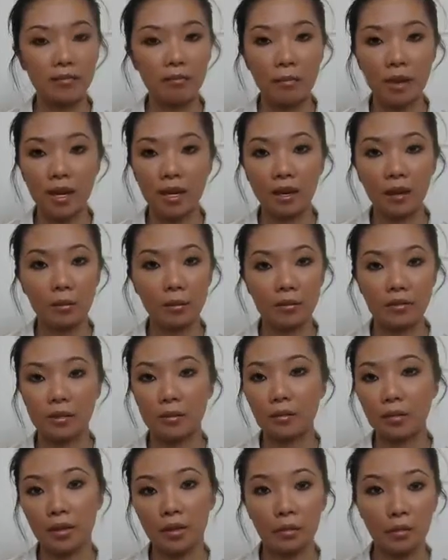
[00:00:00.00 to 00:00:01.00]
of makeup or
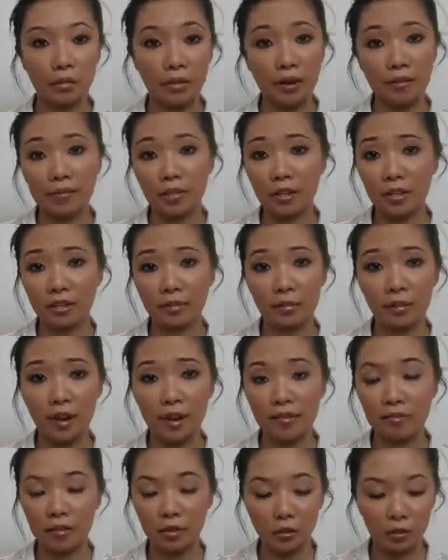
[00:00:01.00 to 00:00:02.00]
something, whatever, what
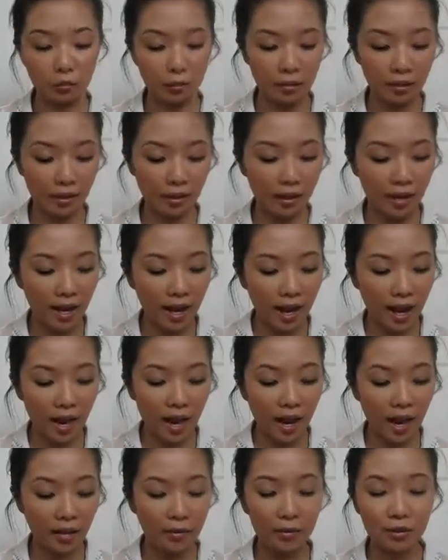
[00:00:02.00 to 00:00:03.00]
have you, but
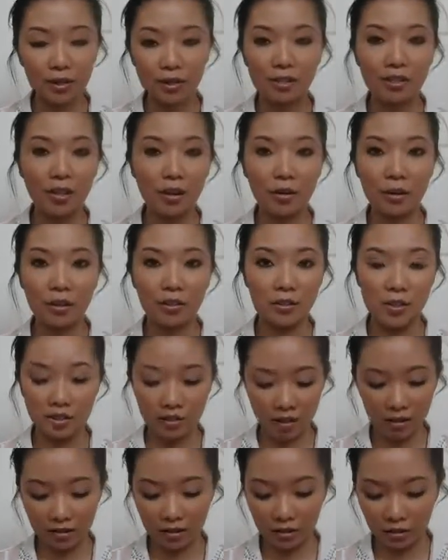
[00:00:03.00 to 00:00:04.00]
I really don't. I try
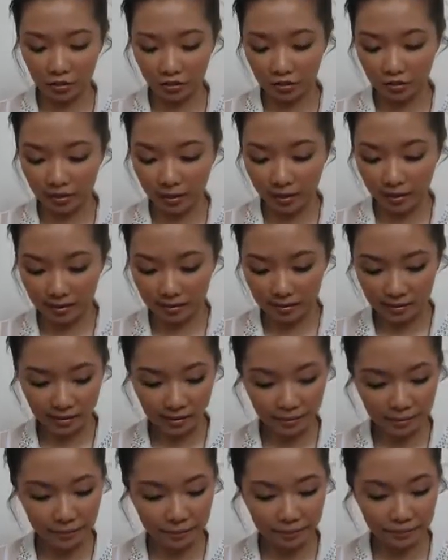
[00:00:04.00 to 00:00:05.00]
not to. And
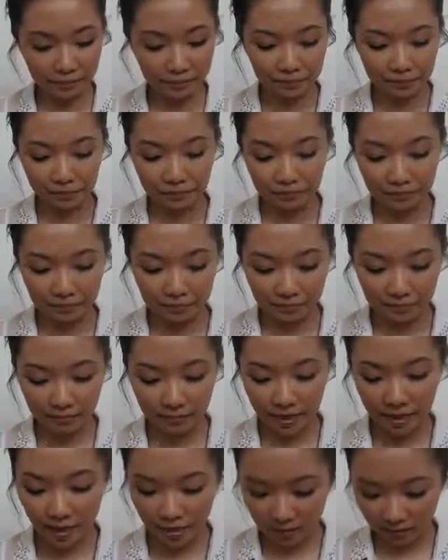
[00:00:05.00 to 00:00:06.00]

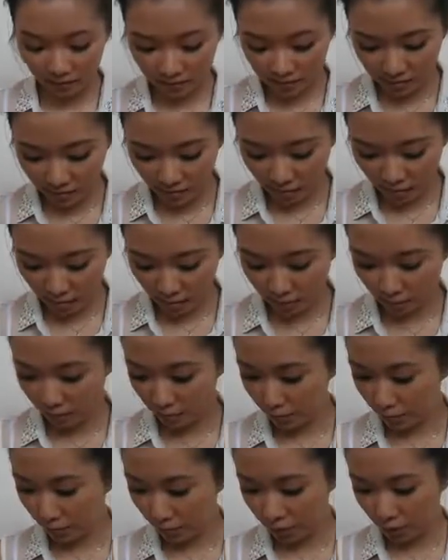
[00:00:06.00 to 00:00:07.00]
yeah, it's just
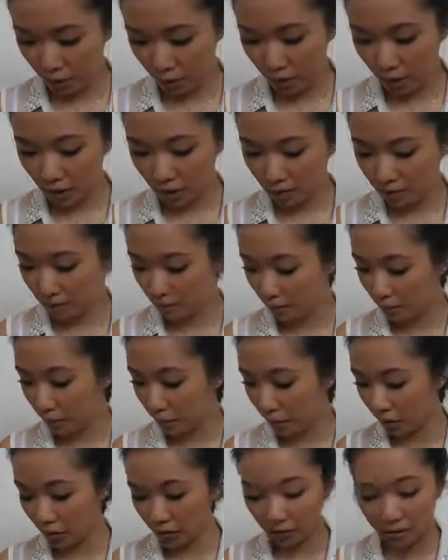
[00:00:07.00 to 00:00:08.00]
pretty
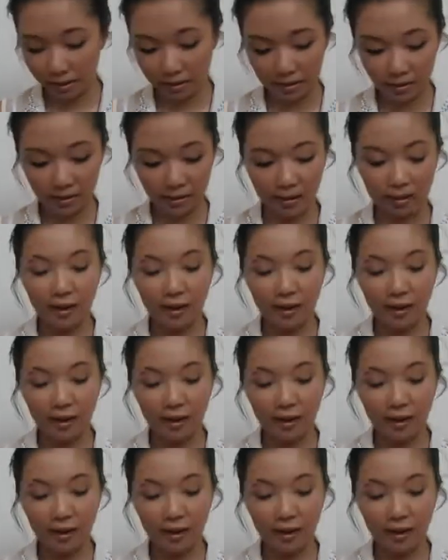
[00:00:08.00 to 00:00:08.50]
simple. And